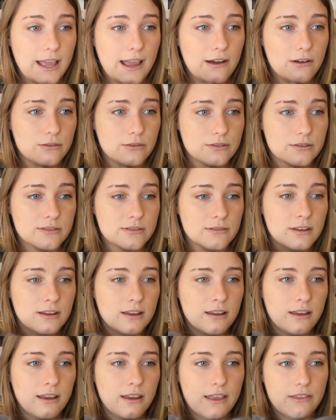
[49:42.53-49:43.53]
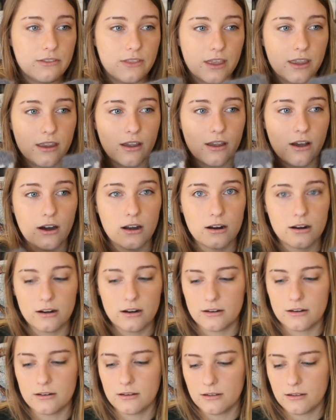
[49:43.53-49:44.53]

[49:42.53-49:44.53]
house. And they are